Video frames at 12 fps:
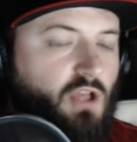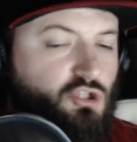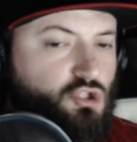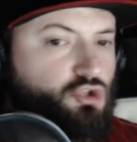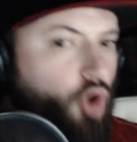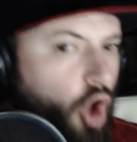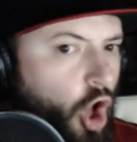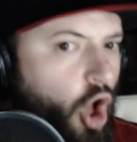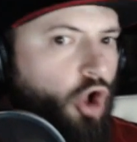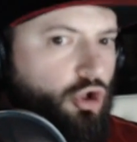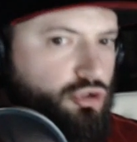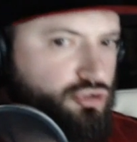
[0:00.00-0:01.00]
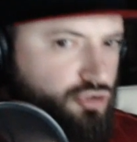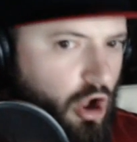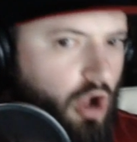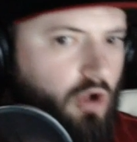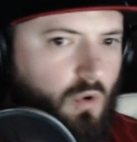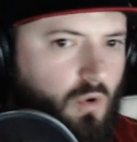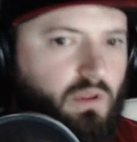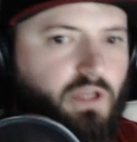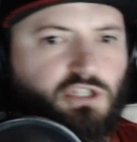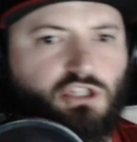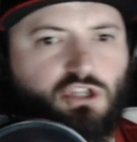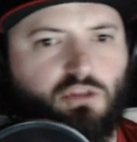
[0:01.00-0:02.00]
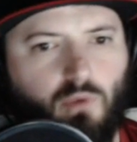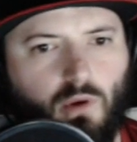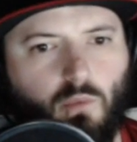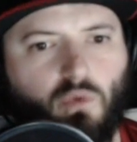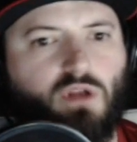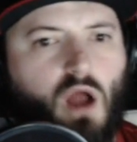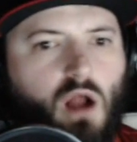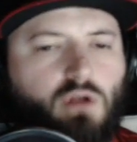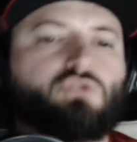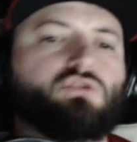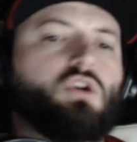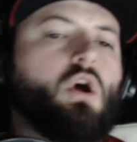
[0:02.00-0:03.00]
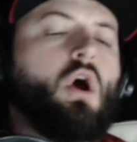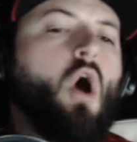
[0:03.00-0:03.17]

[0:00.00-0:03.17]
A strong correlation to the point where doctors